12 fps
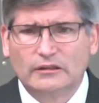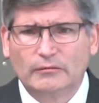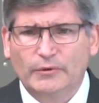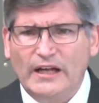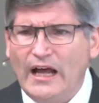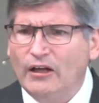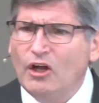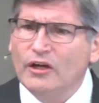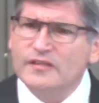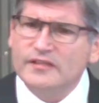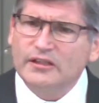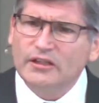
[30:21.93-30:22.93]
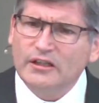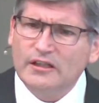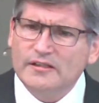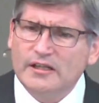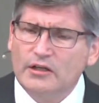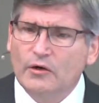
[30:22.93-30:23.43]
But how long is it going to
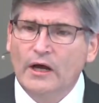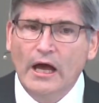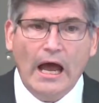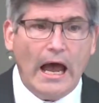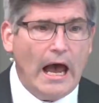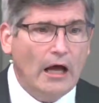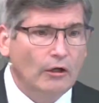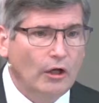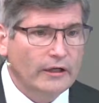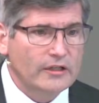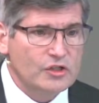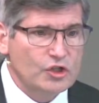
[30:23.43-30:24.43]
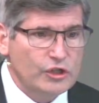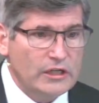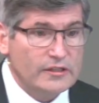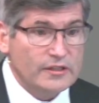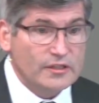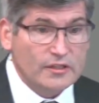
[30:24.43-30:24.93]
continue? How long is
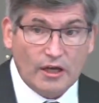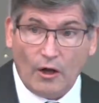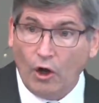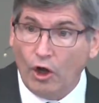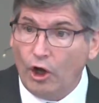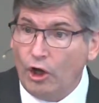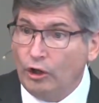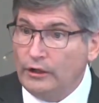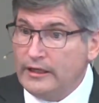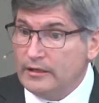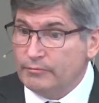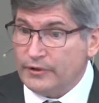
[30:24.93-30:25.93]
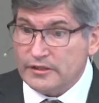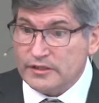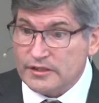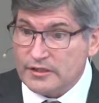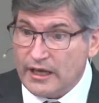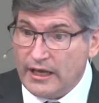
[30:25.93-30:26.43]
Jesus' holy and
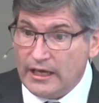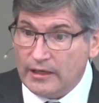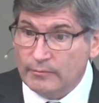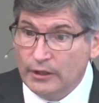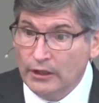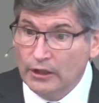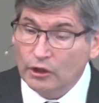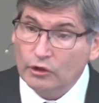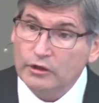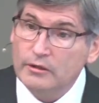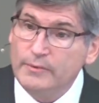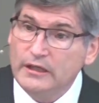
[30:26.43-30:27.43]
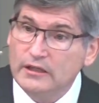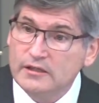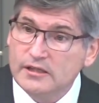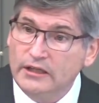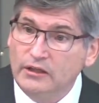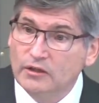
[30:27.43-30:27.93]
precious name going to be
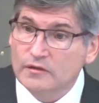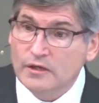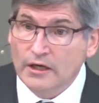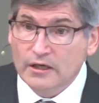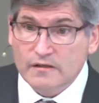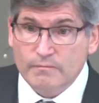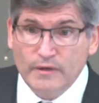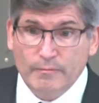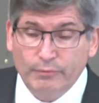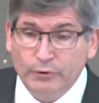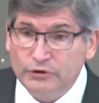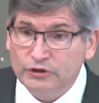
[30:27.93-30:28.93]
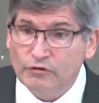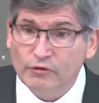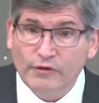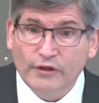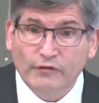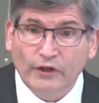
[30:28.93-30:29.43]
continued to be pushed through
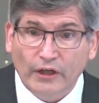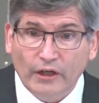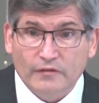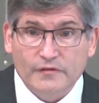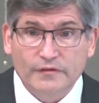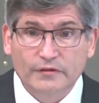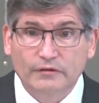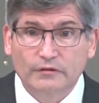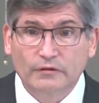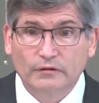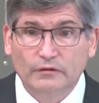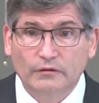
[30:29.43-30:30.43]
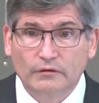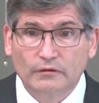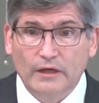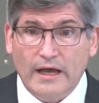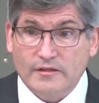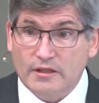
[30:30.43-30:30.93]
the dirt
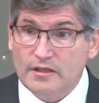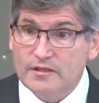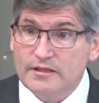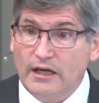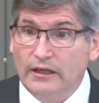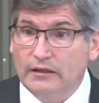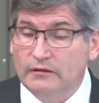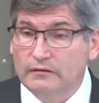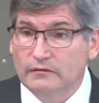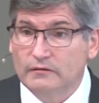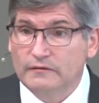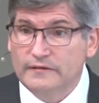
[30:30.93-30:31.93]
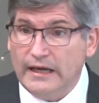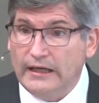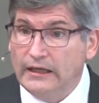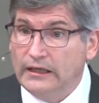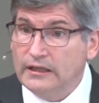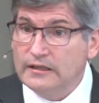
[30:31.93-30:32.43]
as it is done day
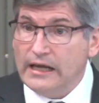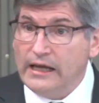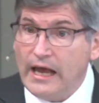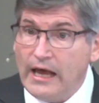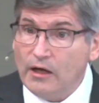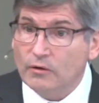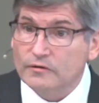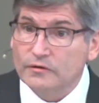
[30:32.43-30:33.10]
in and day out?